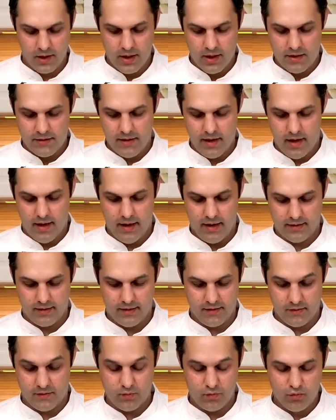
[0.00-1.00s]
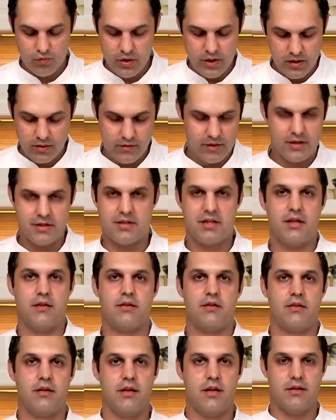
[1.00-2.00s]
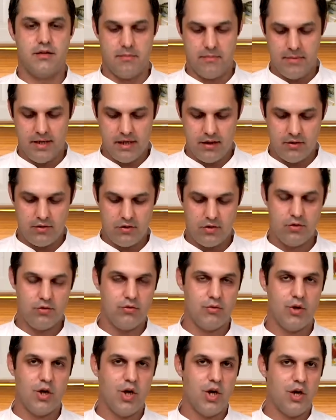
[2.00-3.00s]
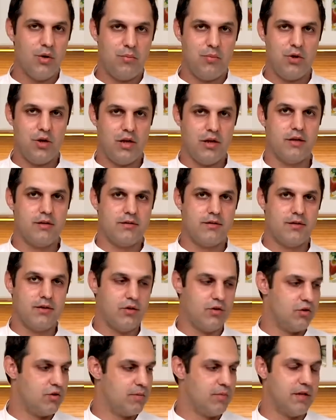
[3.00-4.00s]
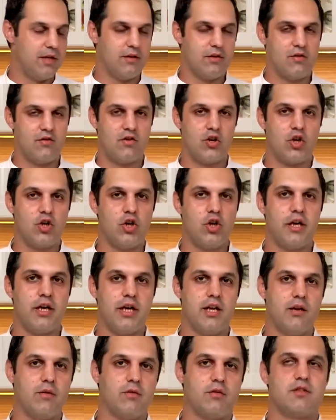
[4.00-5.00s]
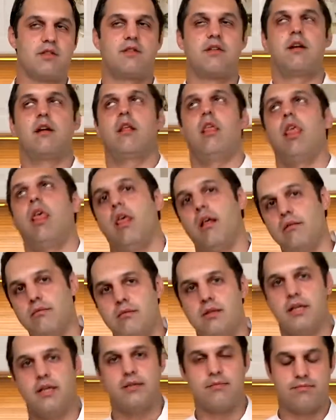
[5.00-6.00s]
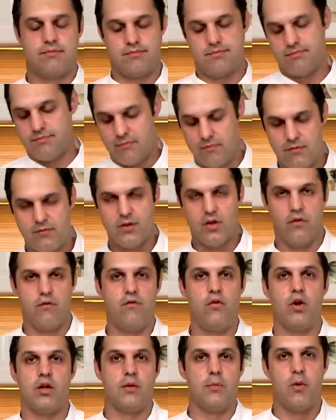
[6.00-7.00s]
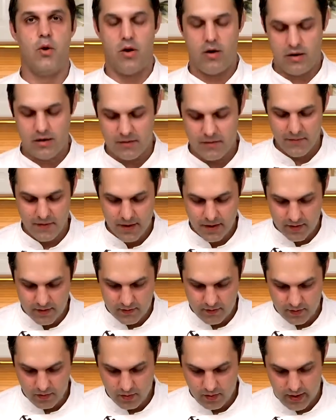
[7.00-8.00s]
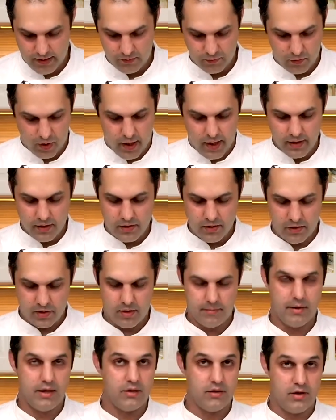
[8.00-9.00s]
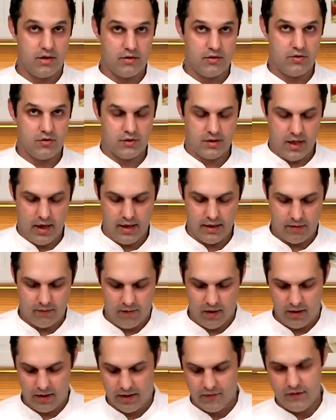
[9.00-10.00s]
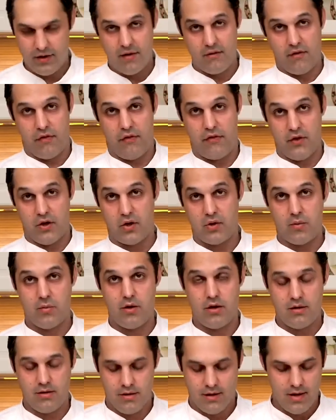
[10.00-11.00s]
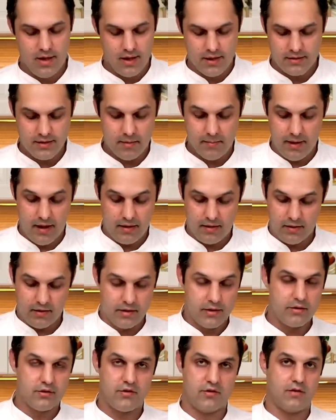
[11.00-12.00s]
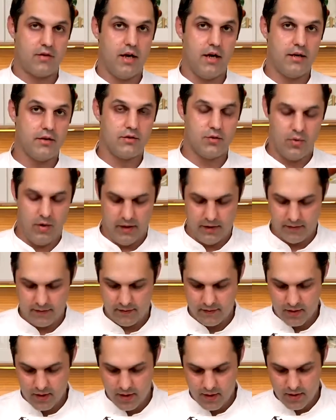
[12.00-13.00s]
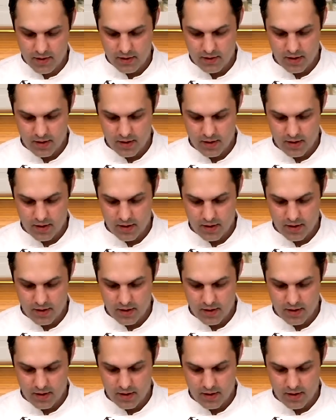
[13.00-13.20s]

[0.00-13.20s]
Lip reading: that it's really, really tender that the minute you put it, the minute you start cooking it, it will just kind of fall apart. So I highly recommend that you tie it around. And if you have a thicker one, doesn't matter, you can just tie it twice. So I